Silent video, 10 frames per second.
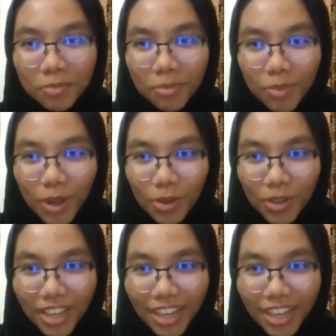
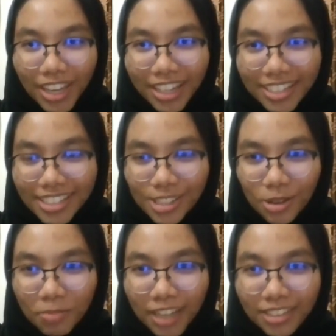Okay, so
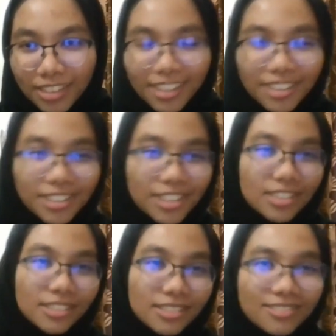practically just
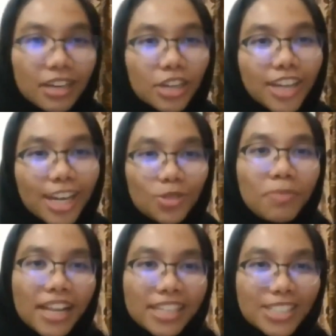learn how to
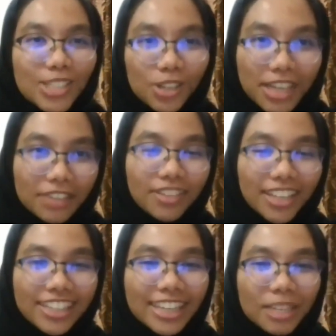balance your life
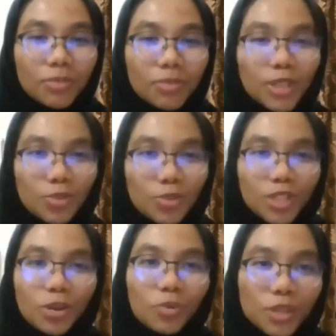in between your
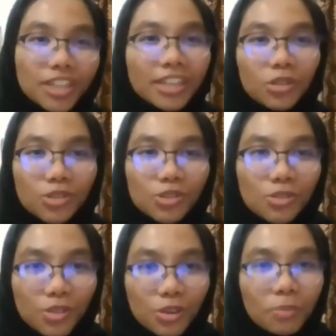work and also
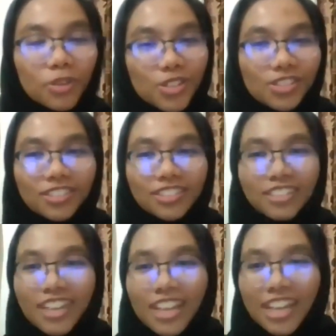your personal.
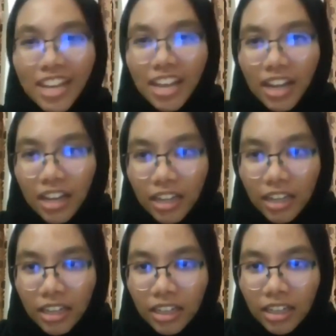
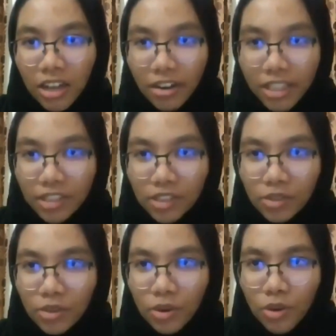All right,
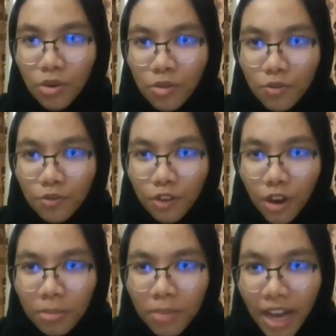so
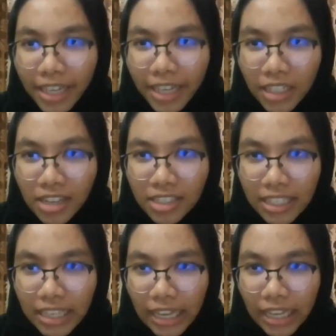from Aina
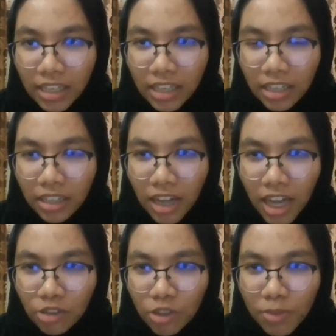again,
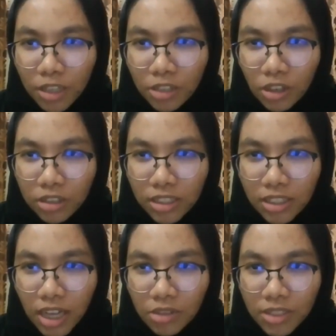how to be a
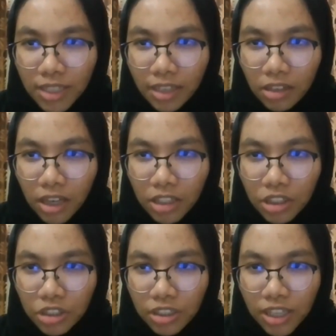doctor outside our
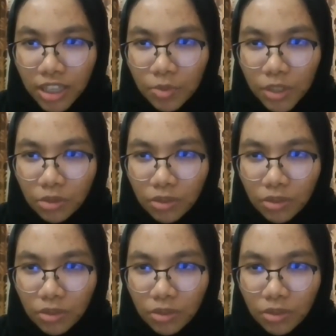country, as we don't